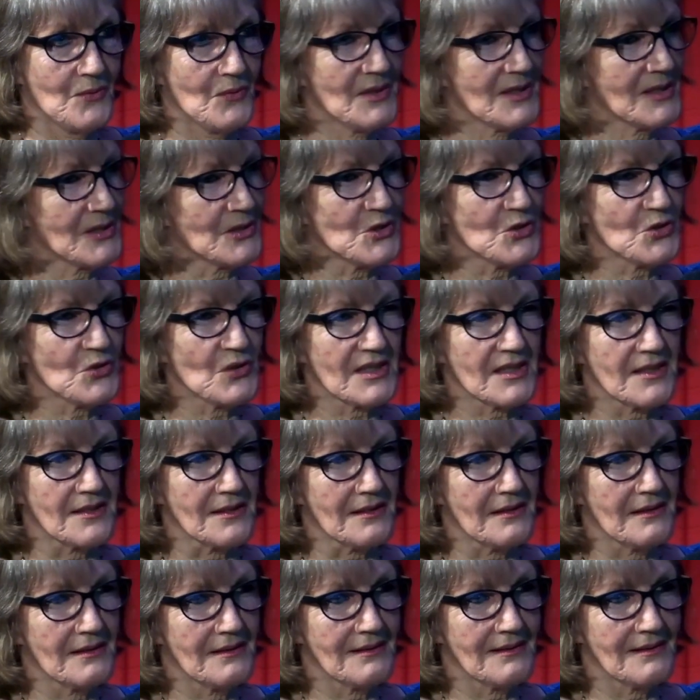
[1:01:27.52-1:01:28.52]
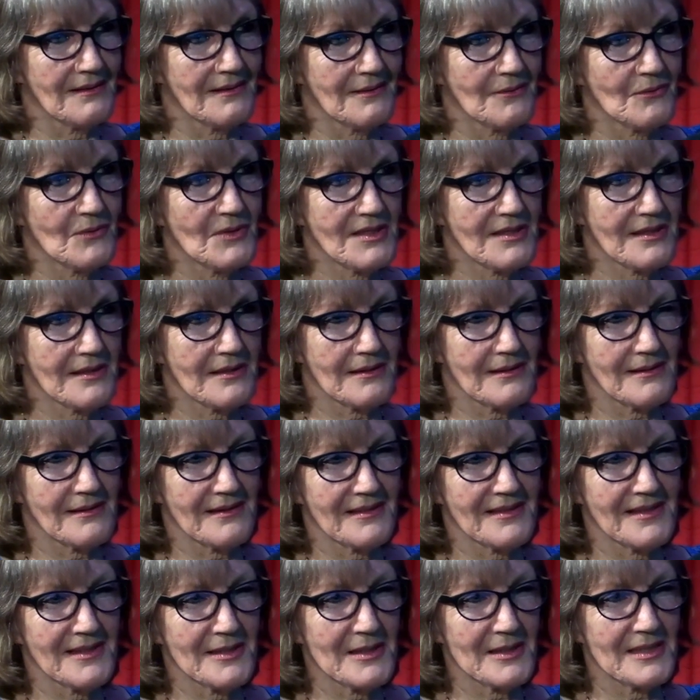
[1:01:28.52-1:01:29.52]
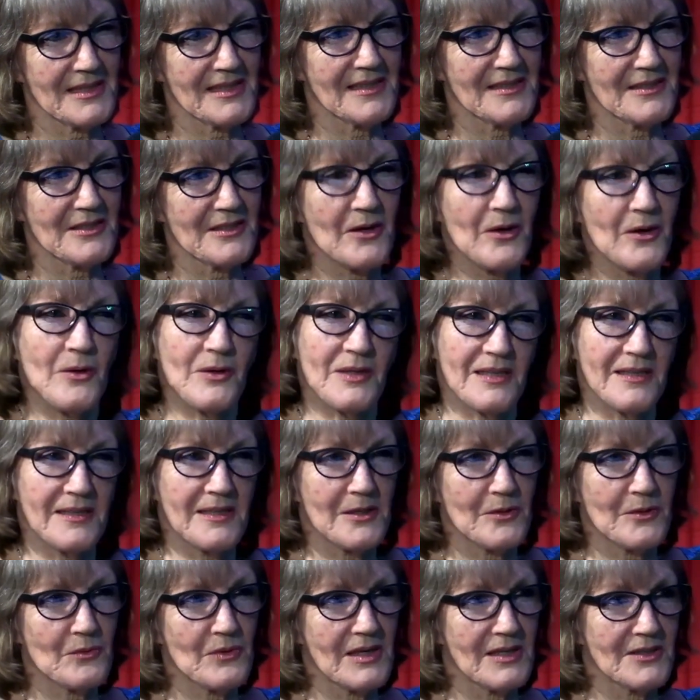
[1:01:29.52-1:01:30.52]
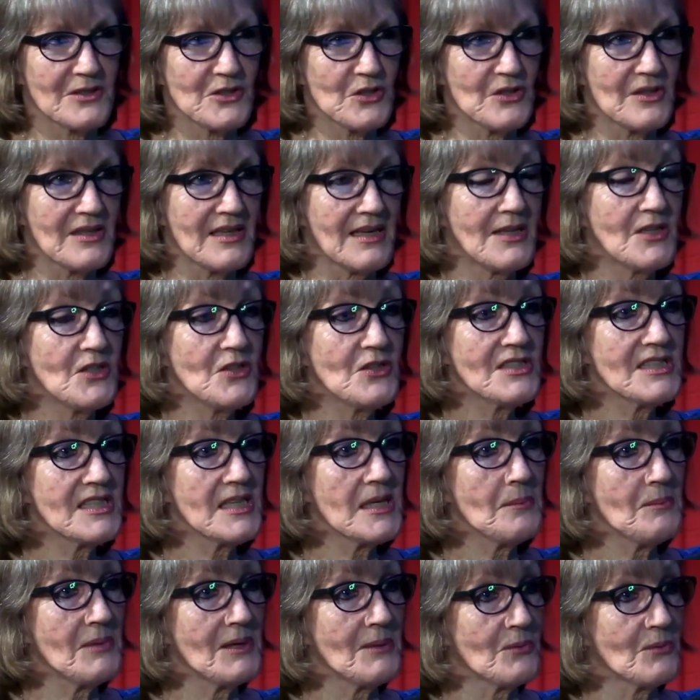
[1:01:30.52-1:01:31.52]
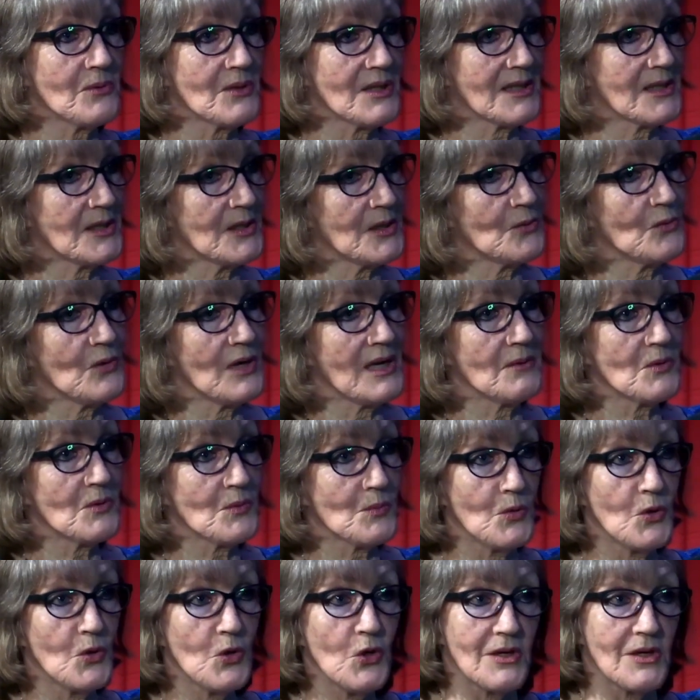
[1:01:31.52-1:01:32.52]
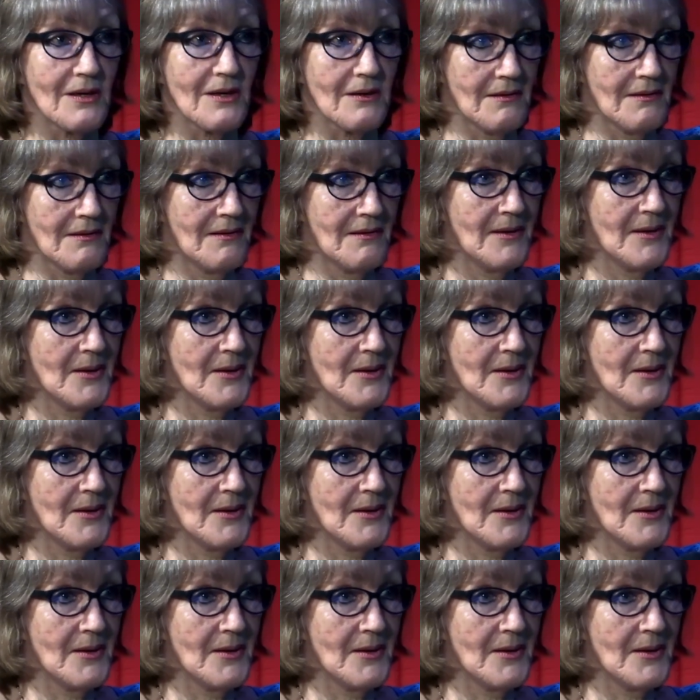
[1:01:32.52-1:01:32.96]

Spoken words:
it. We think, oh, no, I can get around you. And you see people that get away with murder.